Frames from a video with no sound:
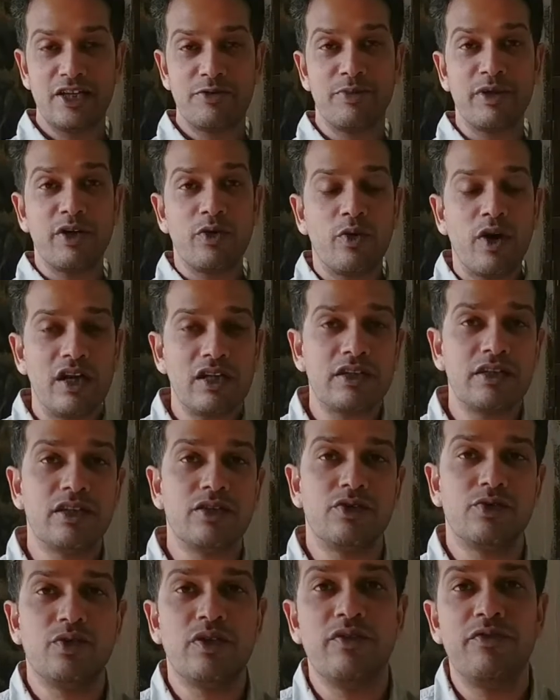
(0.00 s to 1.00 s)
a while since
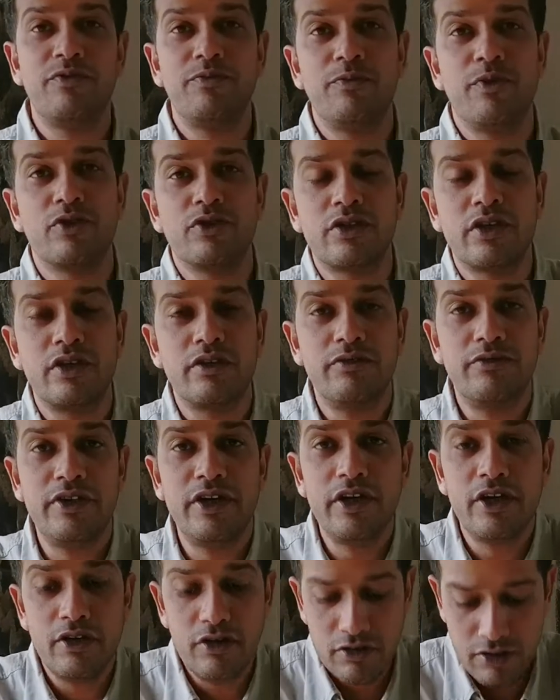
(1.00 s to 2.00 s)
we've posted a
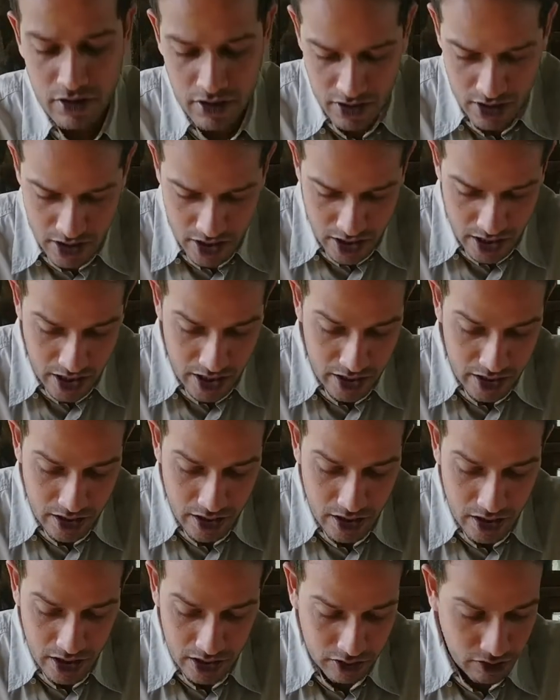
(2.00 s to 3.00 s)
video and
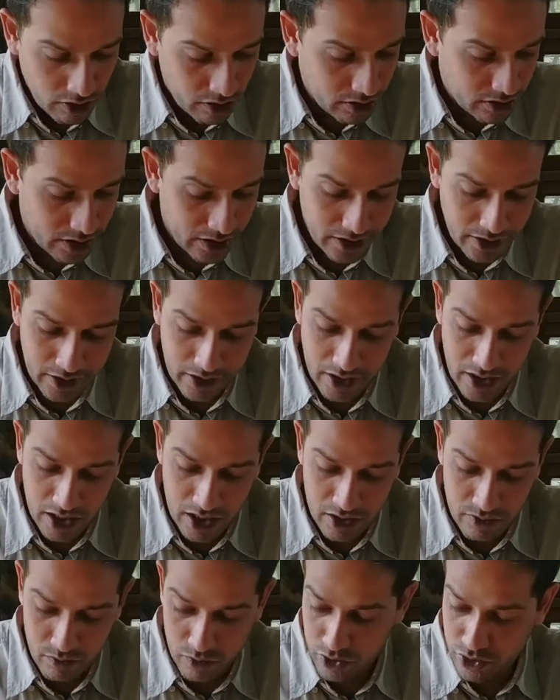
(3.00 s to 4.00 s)
I thought that I
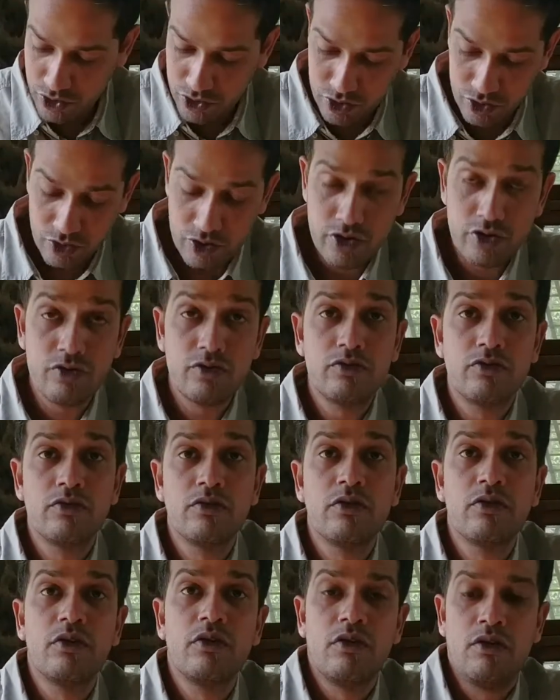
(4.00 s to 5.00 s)
would show you
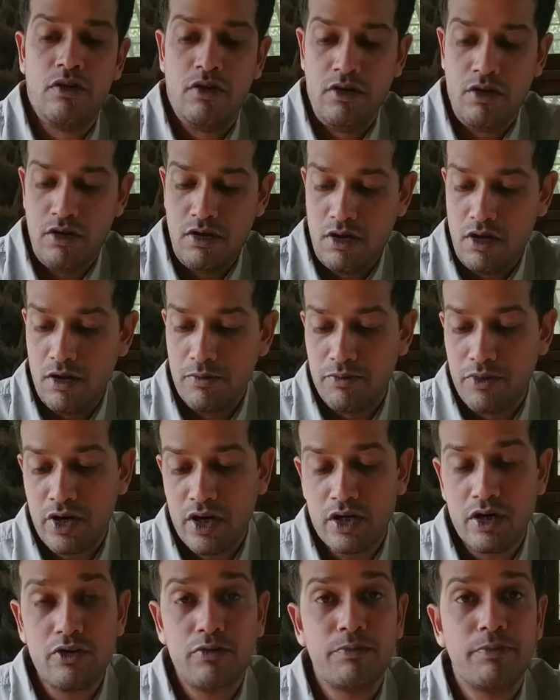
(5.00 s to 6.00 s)
a brand
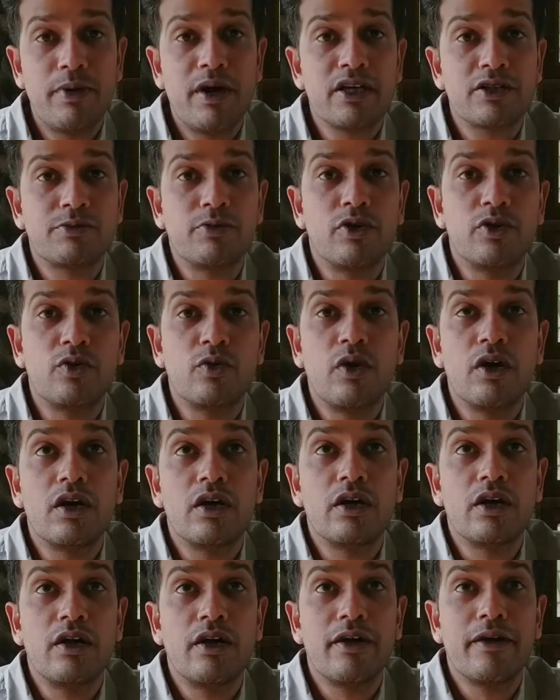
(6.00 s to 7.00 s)
new passport wallet.
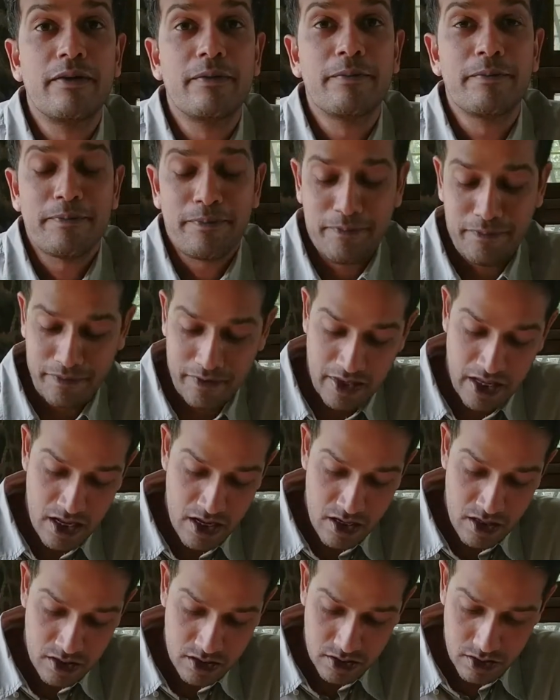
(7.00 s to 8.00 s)

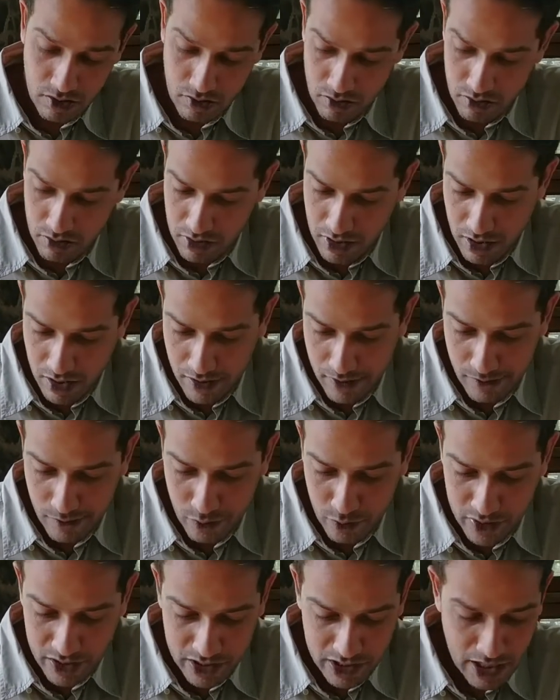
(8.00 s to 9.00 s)
So we
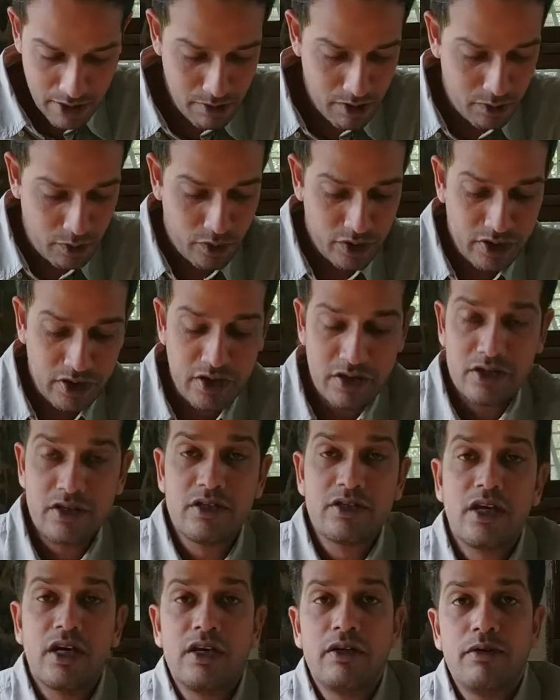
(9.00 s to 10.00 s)
came up with this
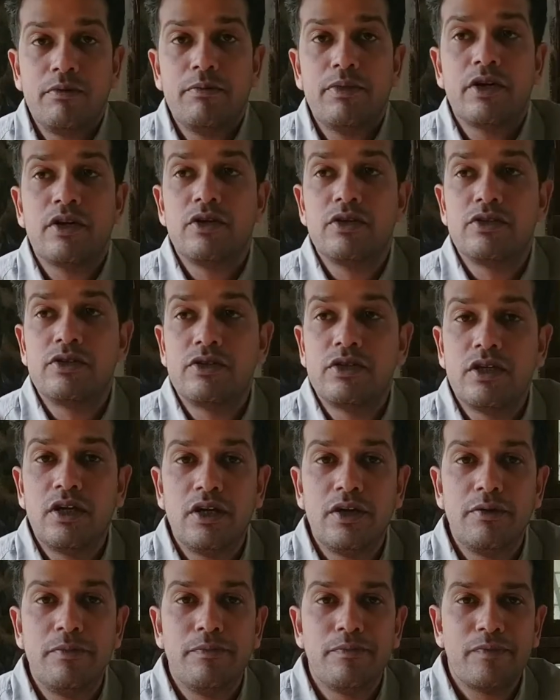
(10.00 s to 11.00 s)
design because
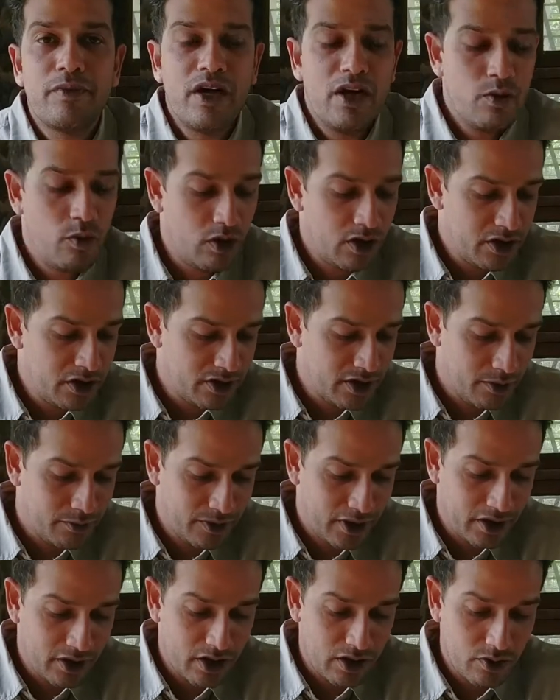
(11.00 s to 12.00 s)
I wanted something
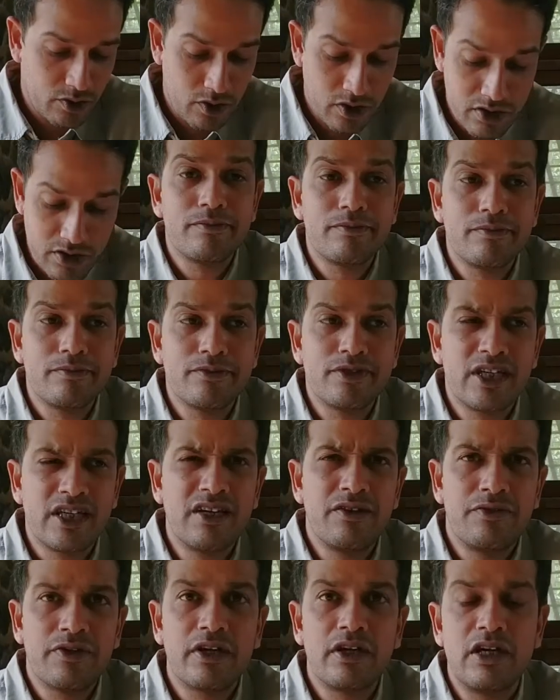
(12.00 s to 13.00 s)
that was
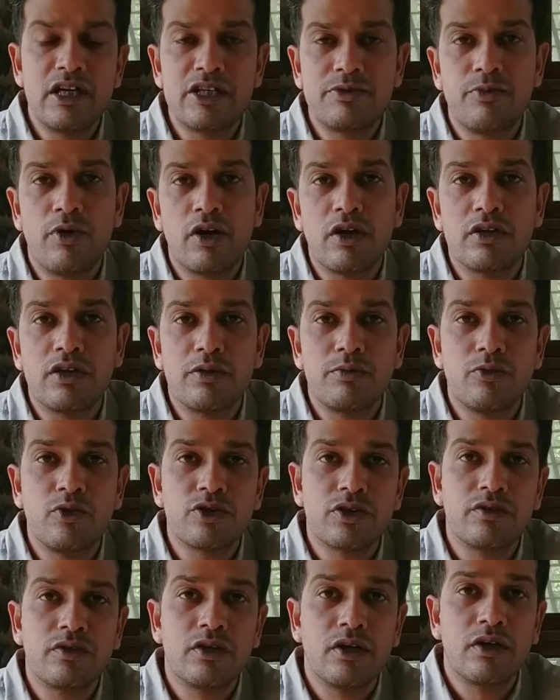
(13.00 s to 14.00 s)
significantly smaller than most
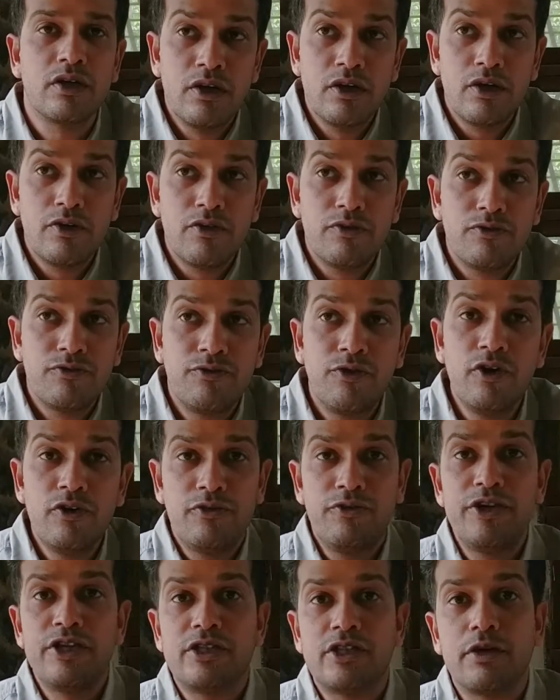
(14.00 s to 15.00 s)
of the full
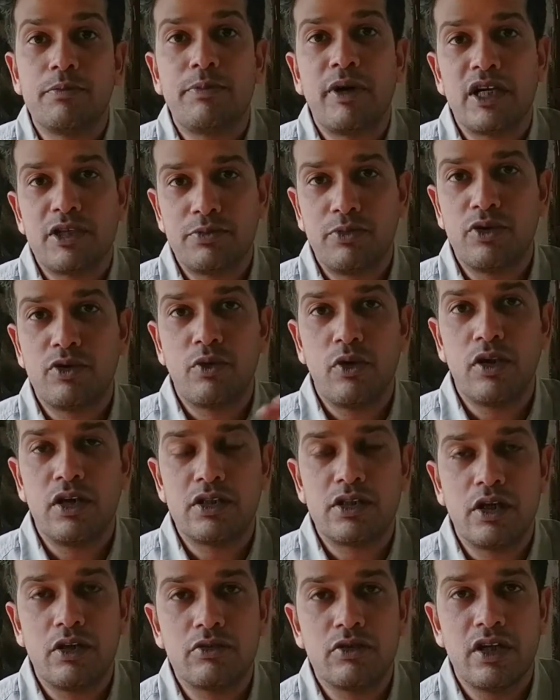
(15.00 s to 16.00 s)
feature passport wallets
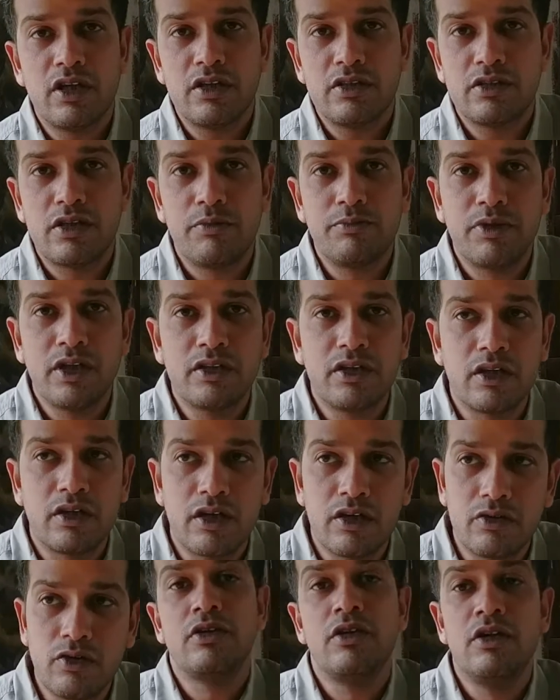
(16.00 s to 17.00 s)
out there, something that can
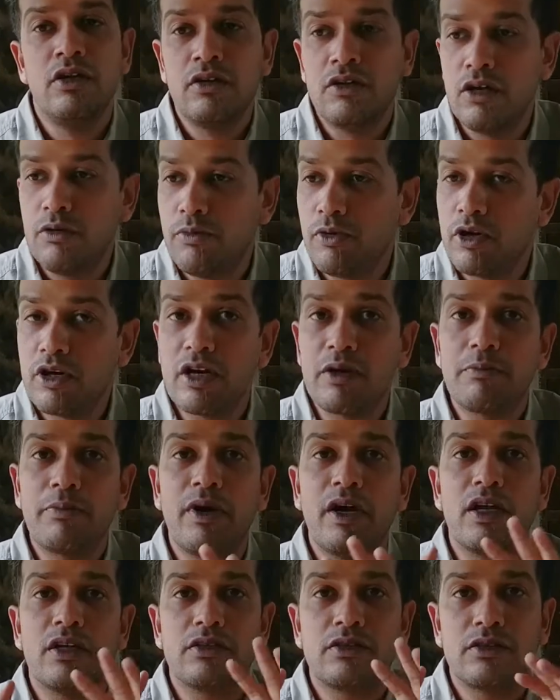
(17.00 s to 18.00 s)
hold a boarding
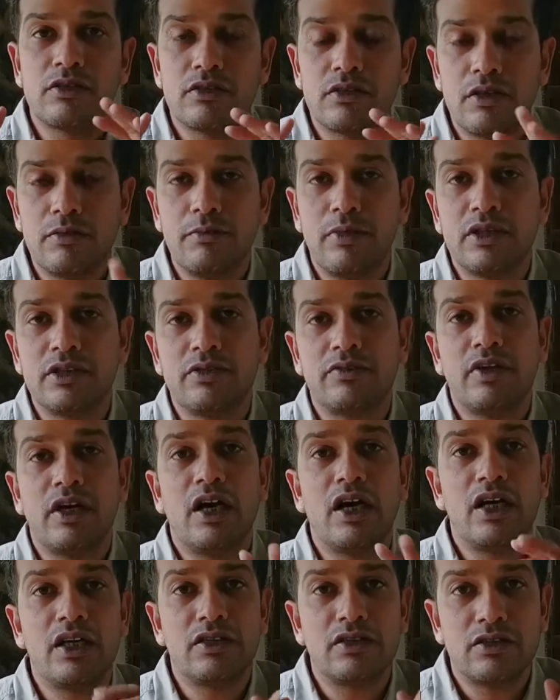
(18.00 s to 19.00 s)
pass, a bunch of
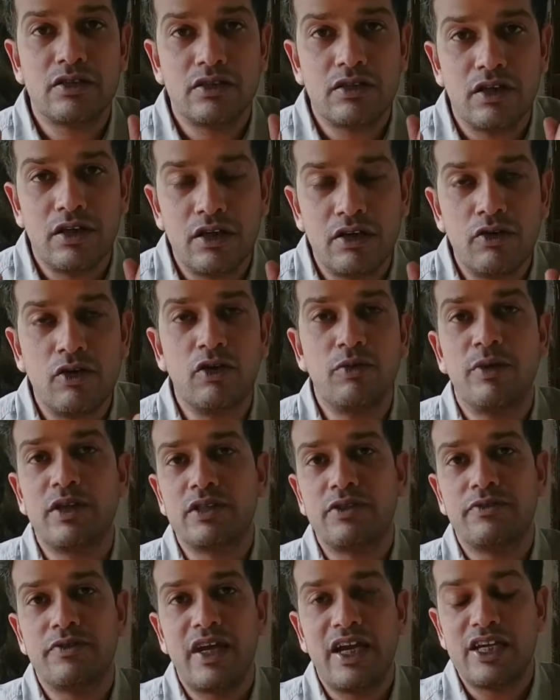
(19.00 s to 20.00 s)
cards and a whole bunch of
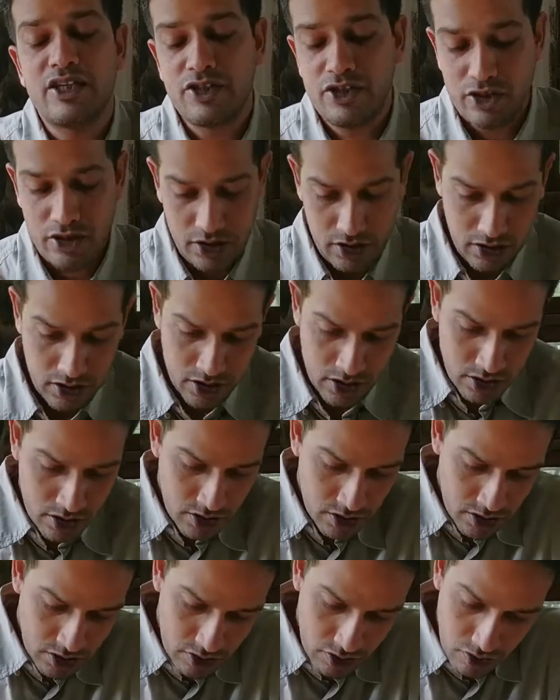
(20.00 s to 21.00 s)
cash.
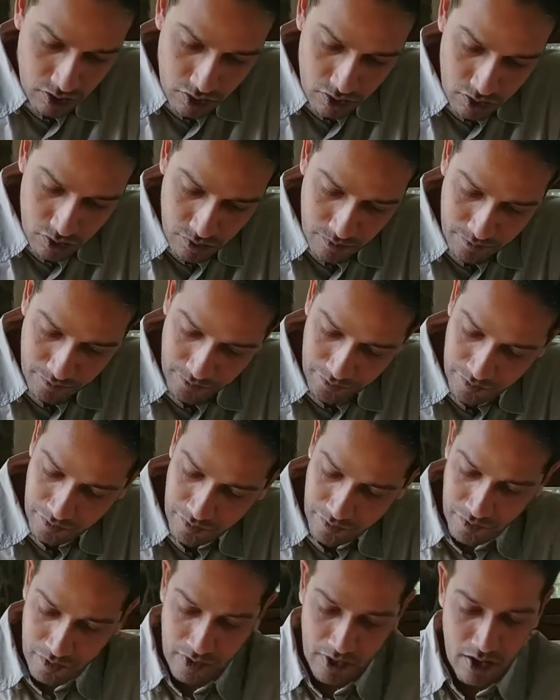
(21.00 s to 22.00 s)
So
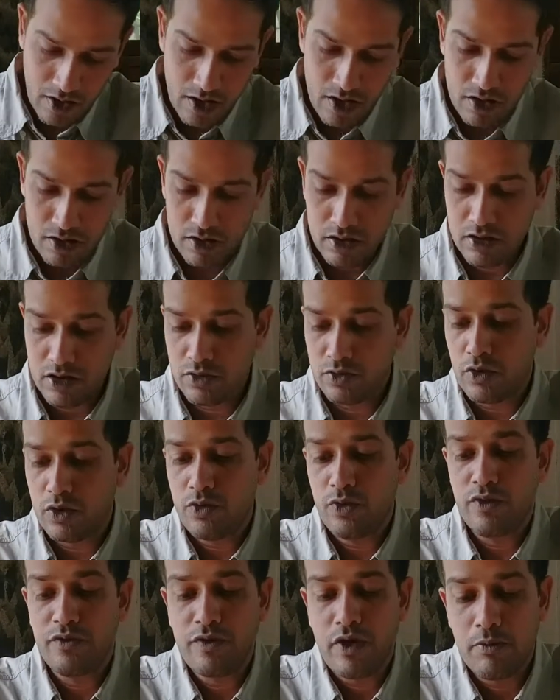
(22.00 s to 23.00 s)
this is what
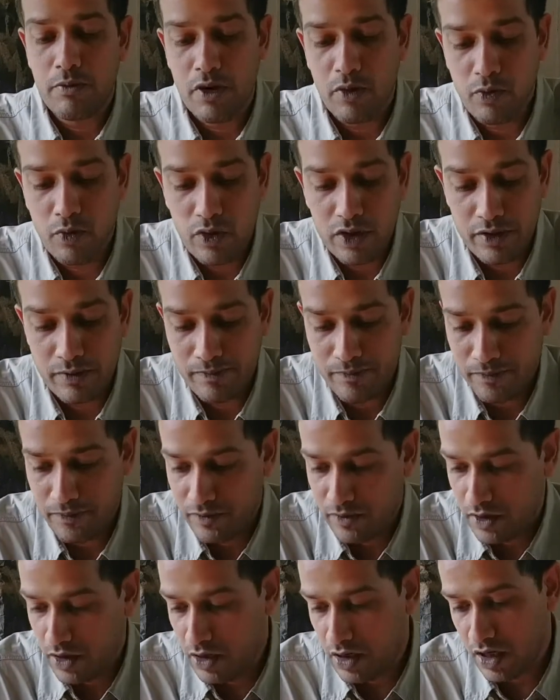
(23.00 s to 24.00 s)
we've come up with.
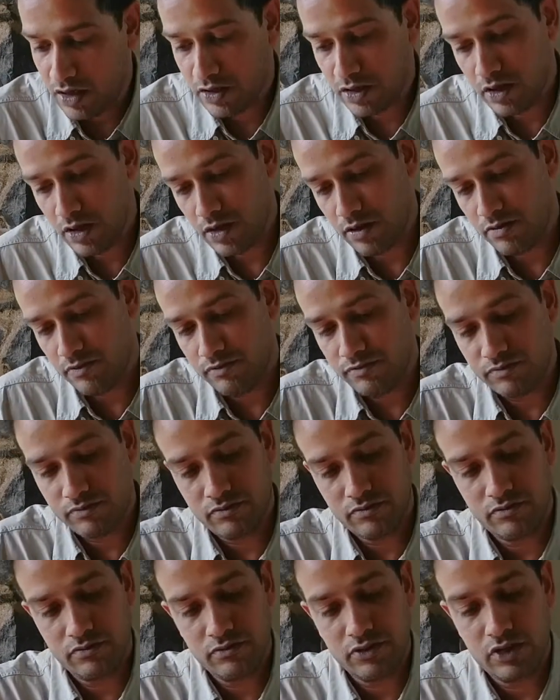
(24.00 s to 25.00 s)
It has a
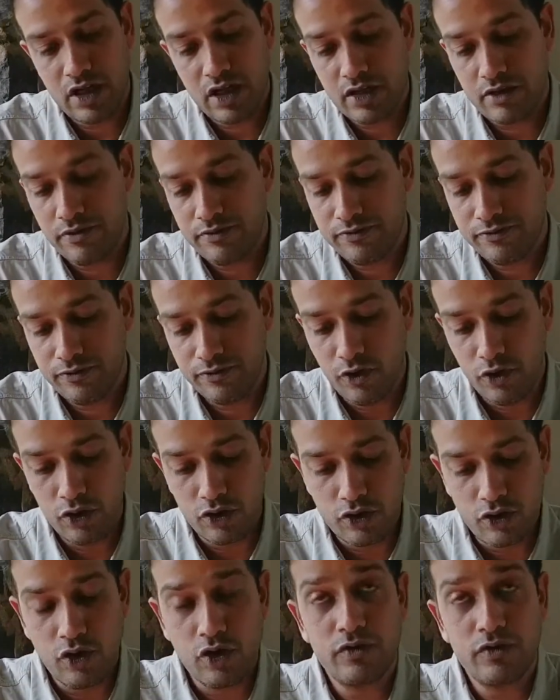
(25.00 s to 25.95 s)
fold over